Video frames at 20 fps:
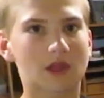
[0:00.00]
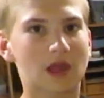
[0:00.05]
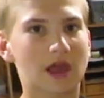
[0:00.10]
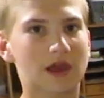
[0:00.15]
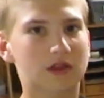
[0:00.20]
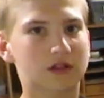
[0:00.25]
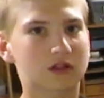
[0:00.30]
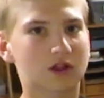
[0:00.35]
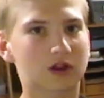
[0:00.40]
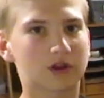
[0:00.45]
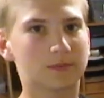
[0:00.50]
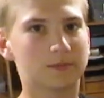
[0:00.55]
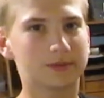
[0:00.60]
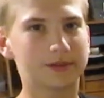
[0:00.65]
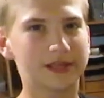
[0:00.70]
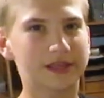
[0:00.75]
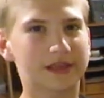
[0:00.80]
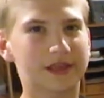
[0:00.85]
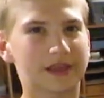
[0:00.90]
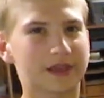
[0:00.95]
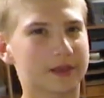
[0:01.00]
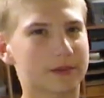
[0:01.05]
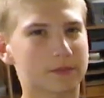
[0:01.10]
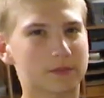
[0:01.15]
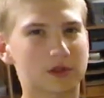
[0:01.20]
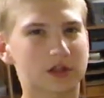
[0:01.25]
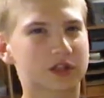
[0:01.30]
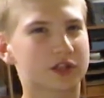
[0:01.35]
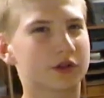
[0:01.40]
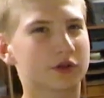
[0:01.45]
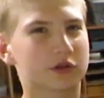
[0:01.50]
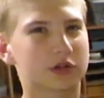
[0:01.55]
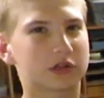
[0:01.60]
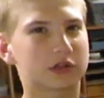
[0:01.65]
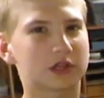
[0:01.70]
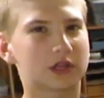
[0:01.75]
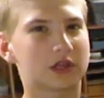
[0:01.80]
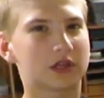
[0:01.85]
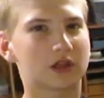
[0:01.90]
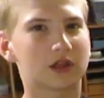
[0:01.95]
has started blinking
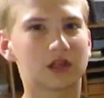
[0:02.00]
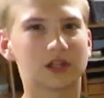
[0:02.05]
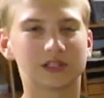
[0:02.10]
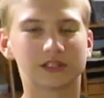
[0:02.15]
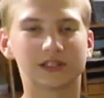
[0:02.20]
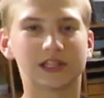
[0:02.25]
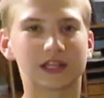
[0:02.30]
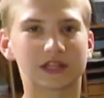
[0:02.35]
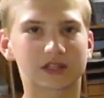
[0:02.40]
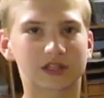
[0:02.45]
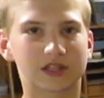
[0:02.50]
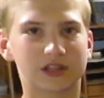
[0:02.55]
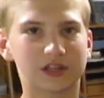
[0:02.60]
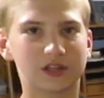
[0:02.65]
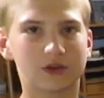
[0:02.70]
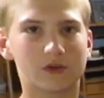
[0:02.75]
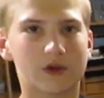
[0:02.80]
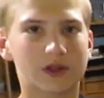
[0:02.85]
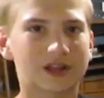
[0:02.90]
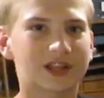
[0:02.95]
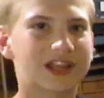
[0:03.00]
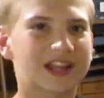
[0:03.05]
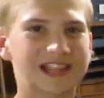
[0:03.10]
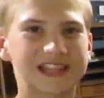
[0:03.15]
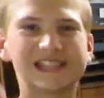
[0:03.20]
mysteriously. Let's get into it.